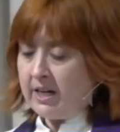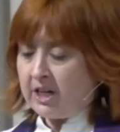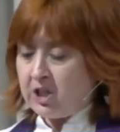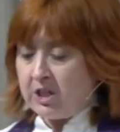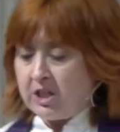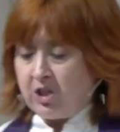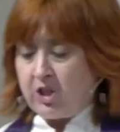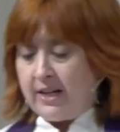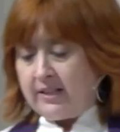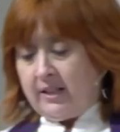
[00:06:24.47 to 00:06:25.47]
introduction to
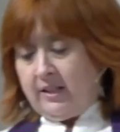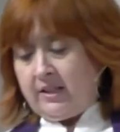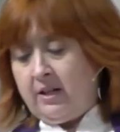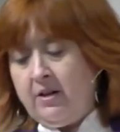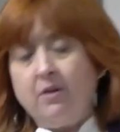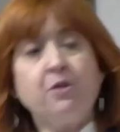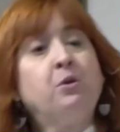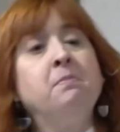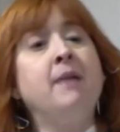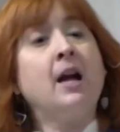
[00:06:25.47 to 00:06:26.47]
Jesus
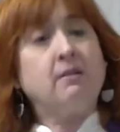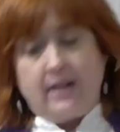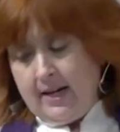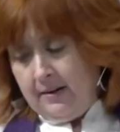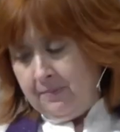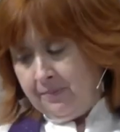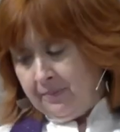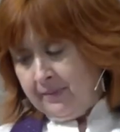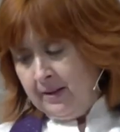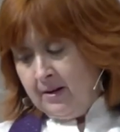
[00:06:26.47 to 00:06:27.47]
through Mary,
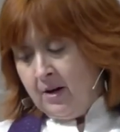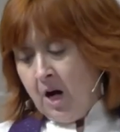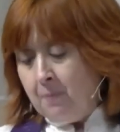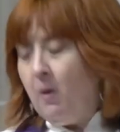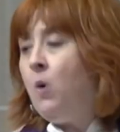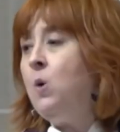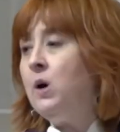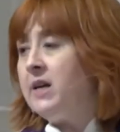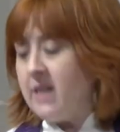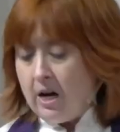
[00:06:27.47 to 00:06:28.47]
a
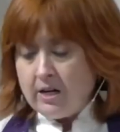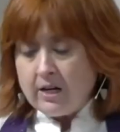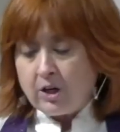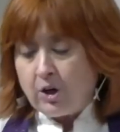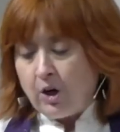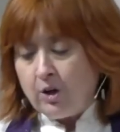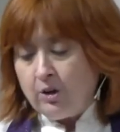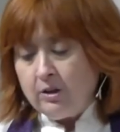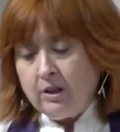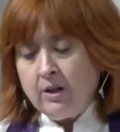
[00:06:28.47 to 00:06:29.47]
poor young
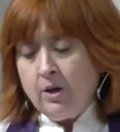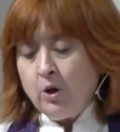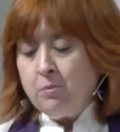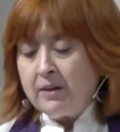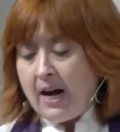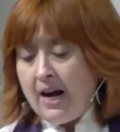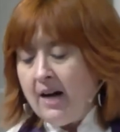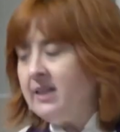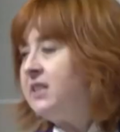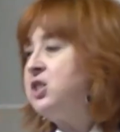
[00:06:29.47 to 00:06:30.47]
girl whom
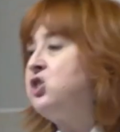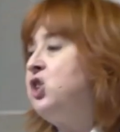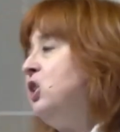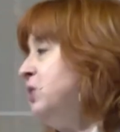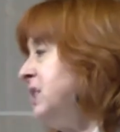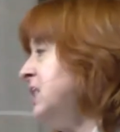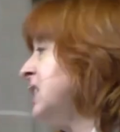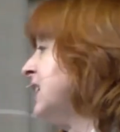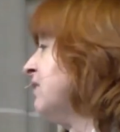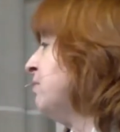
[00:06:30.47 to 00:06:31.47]
God has
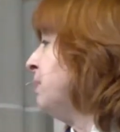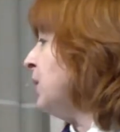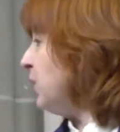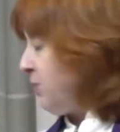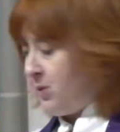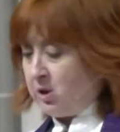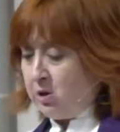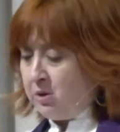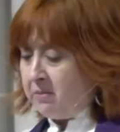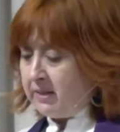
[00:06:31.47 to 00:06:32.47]
chosen to give birth
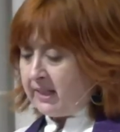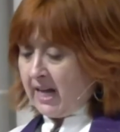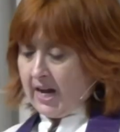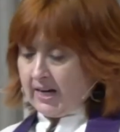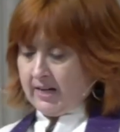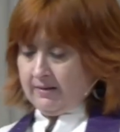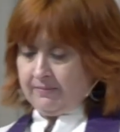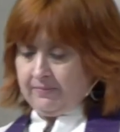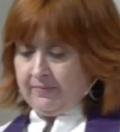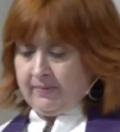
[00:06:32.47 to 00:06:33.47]
to the Messiah.